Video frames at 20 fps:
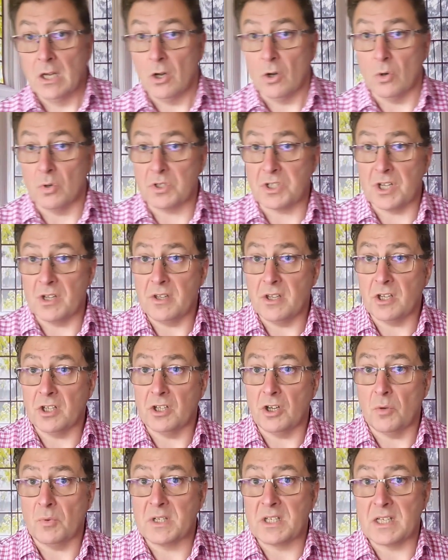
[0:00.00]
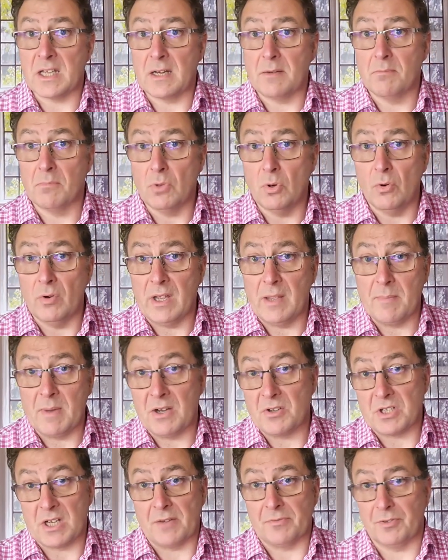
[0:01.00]
Also, you can always send more
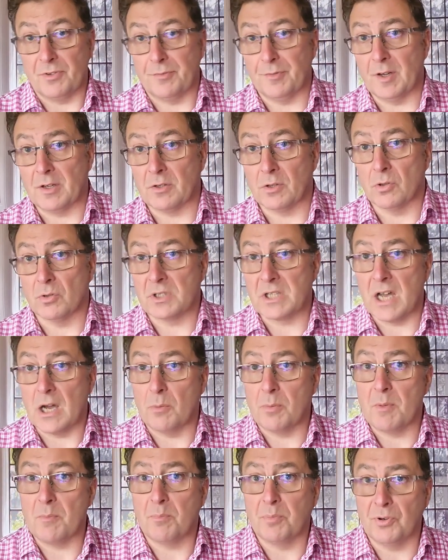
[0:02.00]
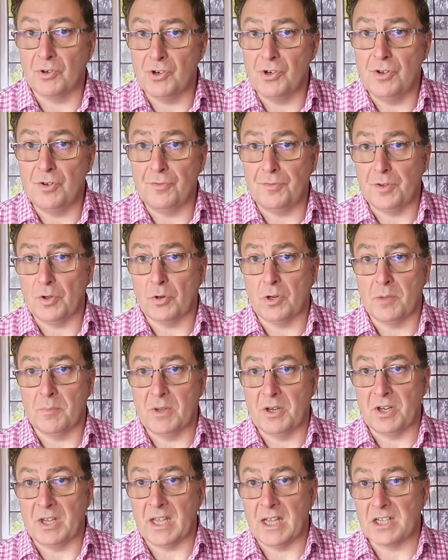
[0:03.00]
emails after a phone call to help improve your
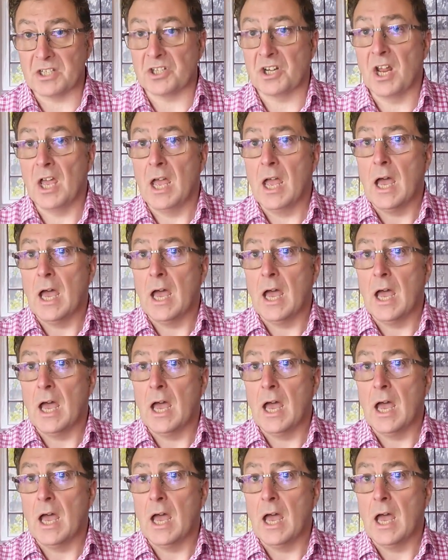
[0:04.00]
communication